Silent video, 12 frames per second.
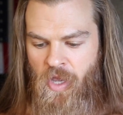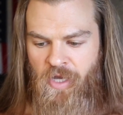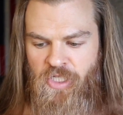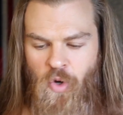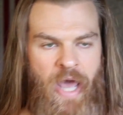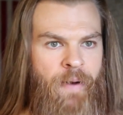
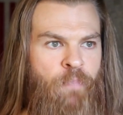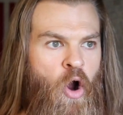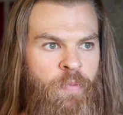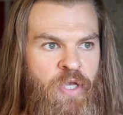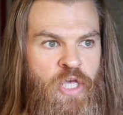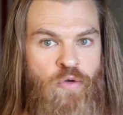So at a
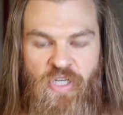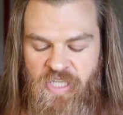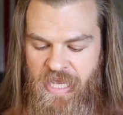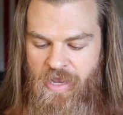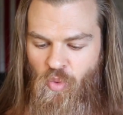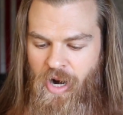barbecue,
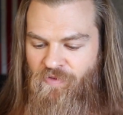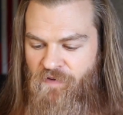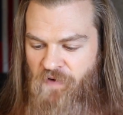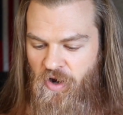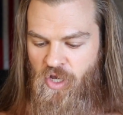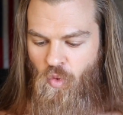just eat whatever the
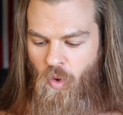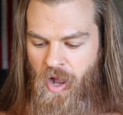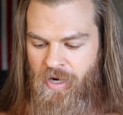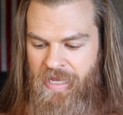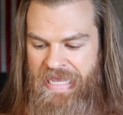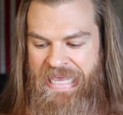fuck you
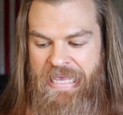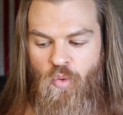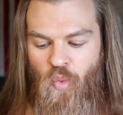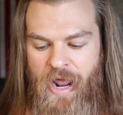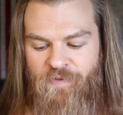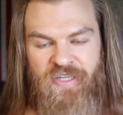want, eat
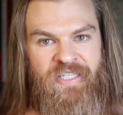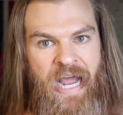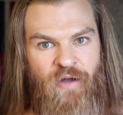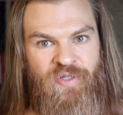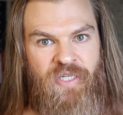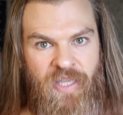whatever
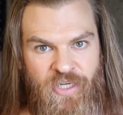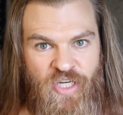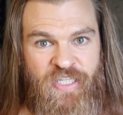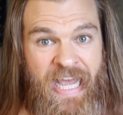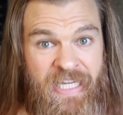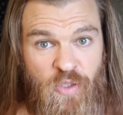sounds
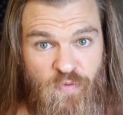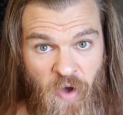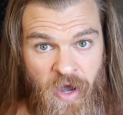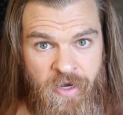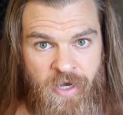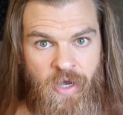delicious as
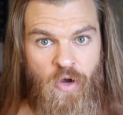fuck.